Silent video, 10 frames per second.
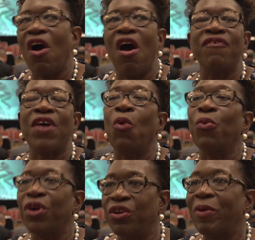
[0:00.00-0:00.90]
of a
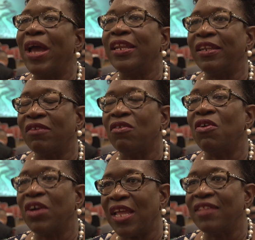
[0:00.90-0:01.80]
worldwide
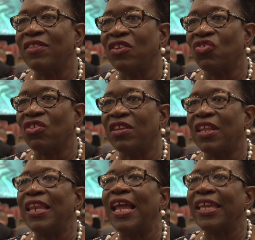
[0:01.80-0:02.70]
organization
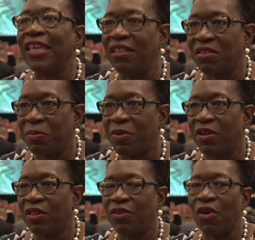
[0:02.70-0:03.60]
like Interpol.